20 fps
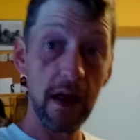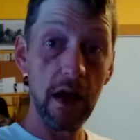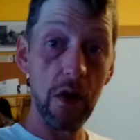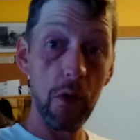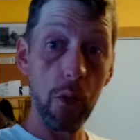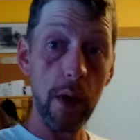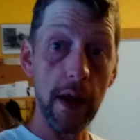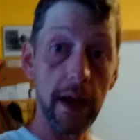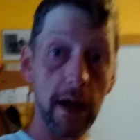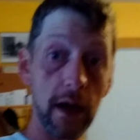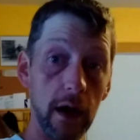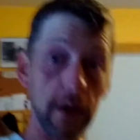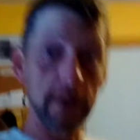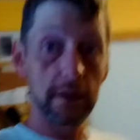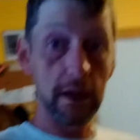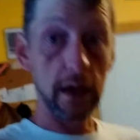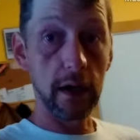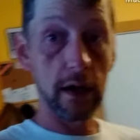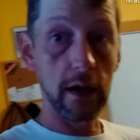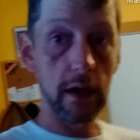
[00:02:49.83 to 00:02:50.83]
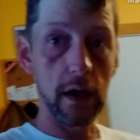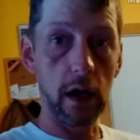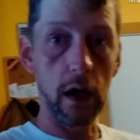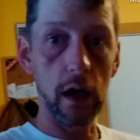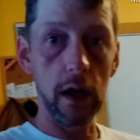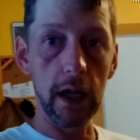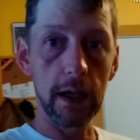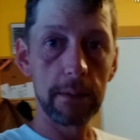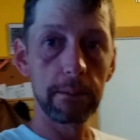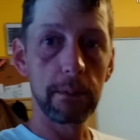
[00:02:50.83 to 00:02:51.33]
We got the
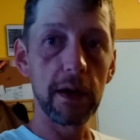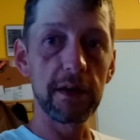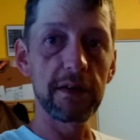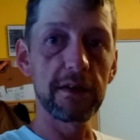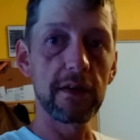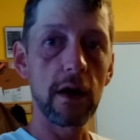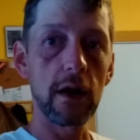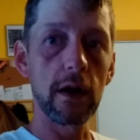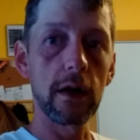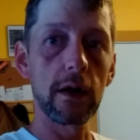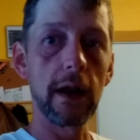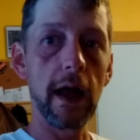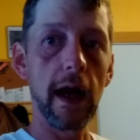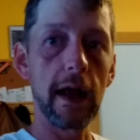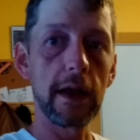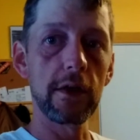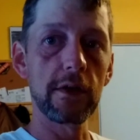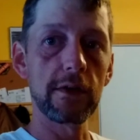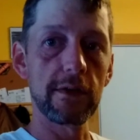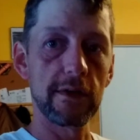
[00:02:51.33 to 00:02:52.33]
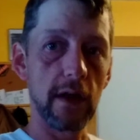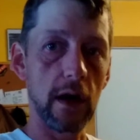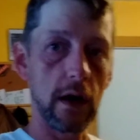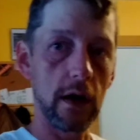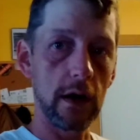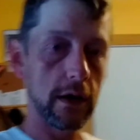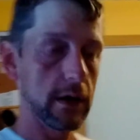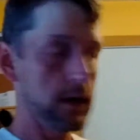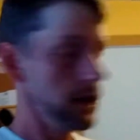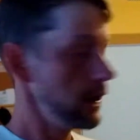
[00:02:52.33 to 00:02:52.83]
garlic mustard that you
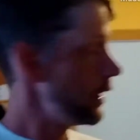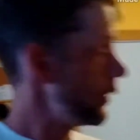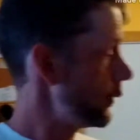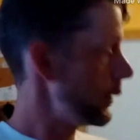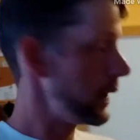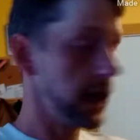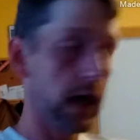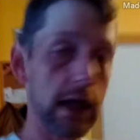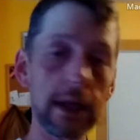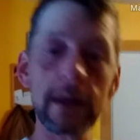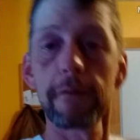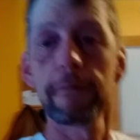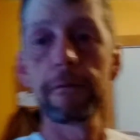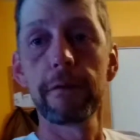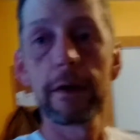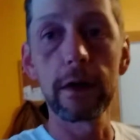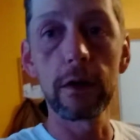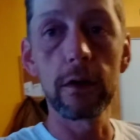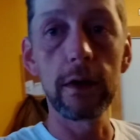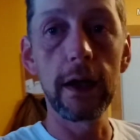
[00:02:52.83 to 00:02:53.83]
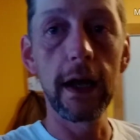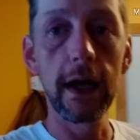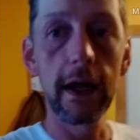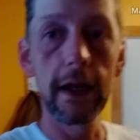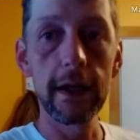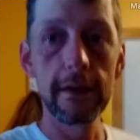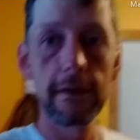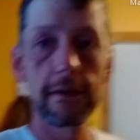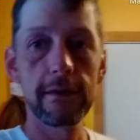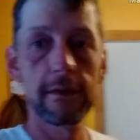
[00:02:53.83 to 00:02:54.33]
saw. We got the fiddle
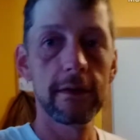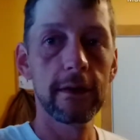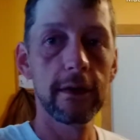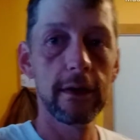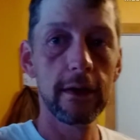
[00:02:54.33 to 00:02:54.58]
heads.